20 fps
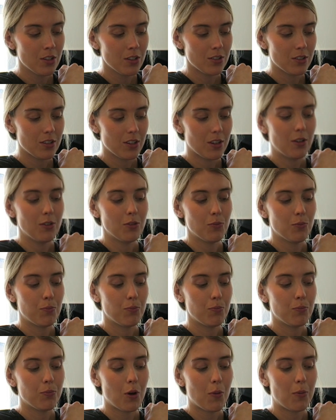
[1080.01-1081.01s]
So
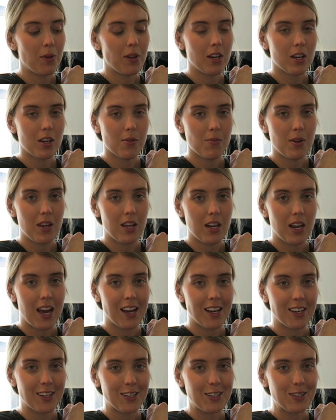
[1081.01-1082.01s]
probably going to be in
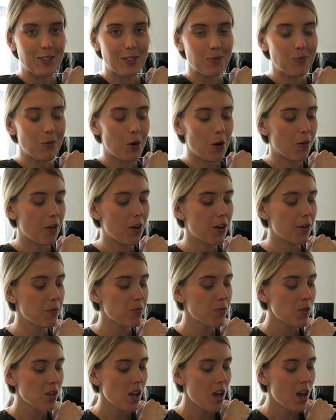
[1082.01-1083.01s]
agony tomorrow. Um,